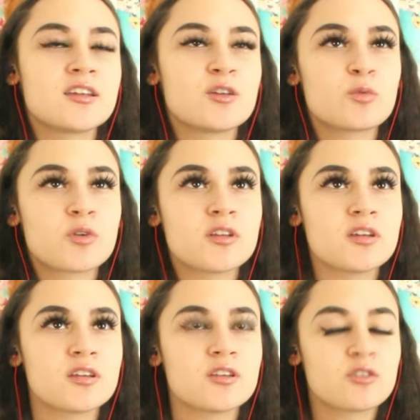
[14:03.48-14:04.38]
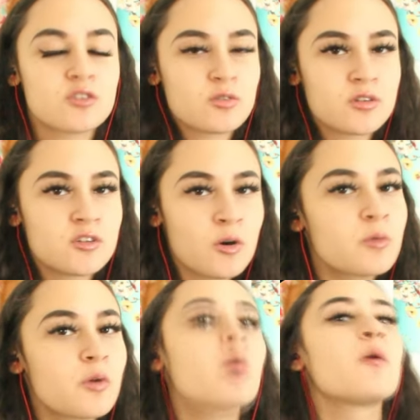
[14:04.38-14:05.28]
like you just really
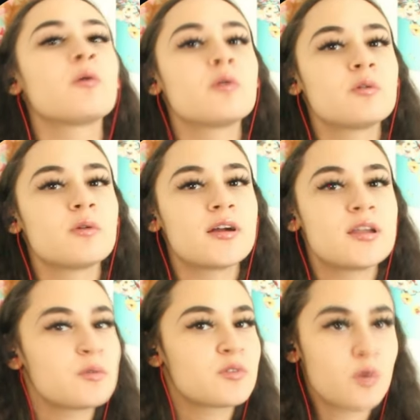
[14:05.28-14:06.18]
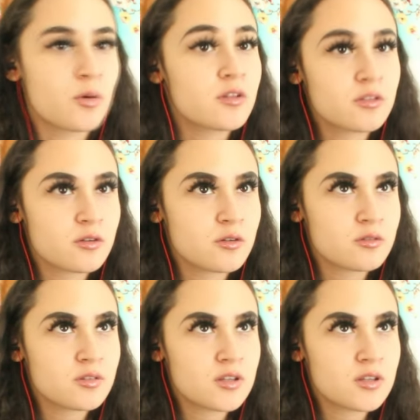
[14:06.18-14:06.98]
don't know what anyone's going through.